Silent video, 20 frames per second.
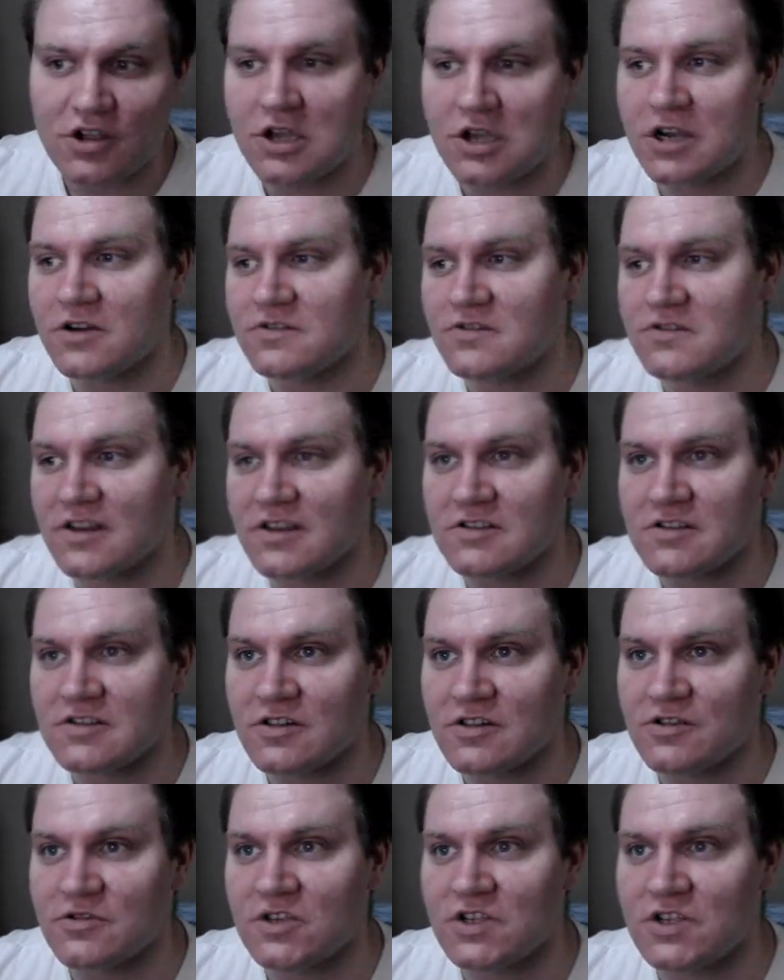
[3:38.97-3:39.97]
Year's
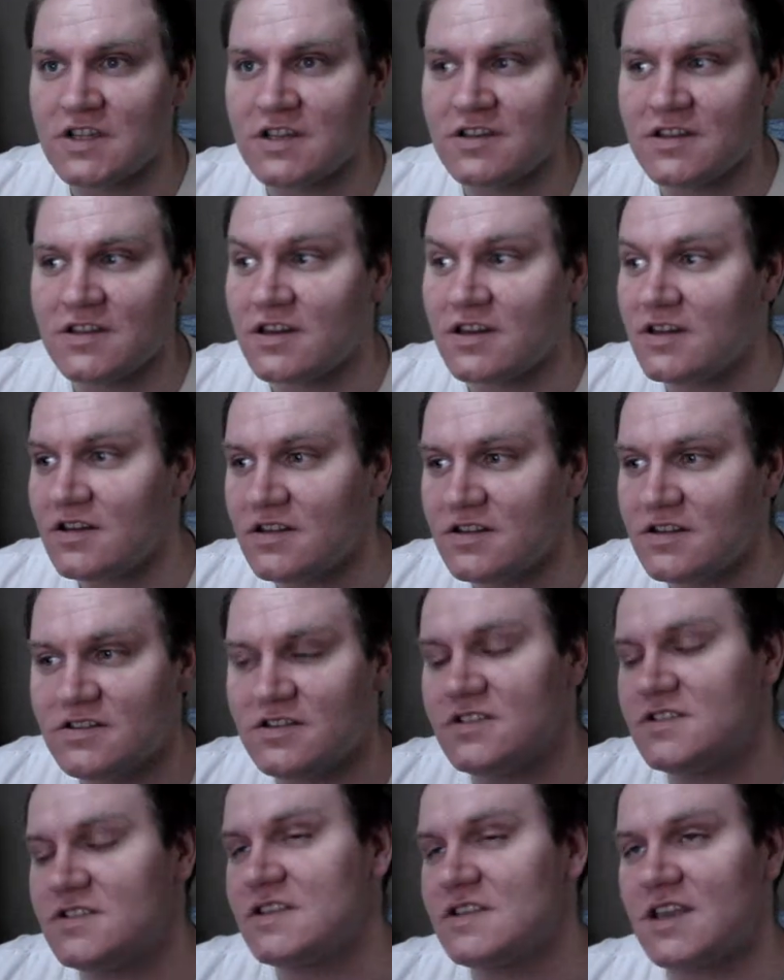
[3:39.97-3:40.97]
resolution and
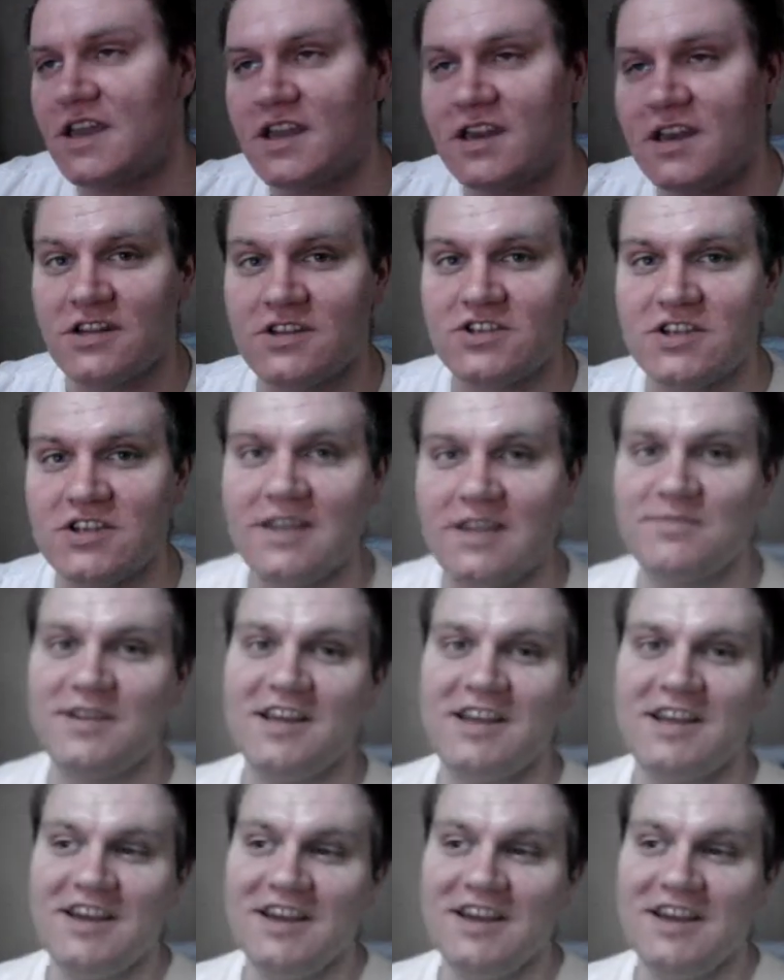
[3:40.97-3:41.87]
just getting in shape.